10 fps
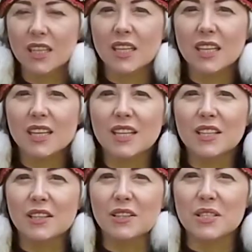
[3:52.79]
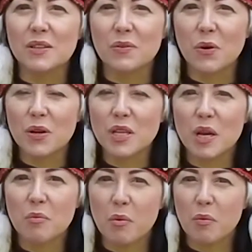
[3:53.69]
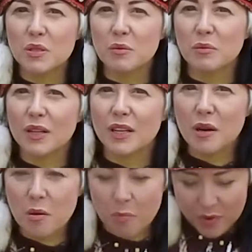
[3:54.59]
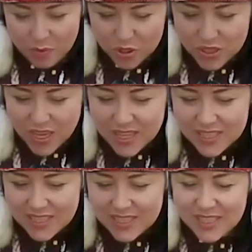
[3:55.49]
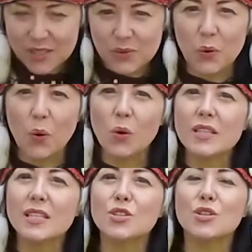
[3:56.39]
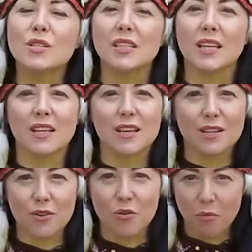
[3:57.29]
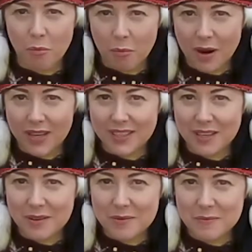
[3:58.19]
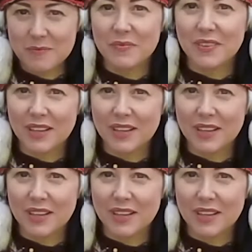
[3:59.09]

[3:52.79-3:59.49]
But today, we will awaken the power of the voice through the energy of the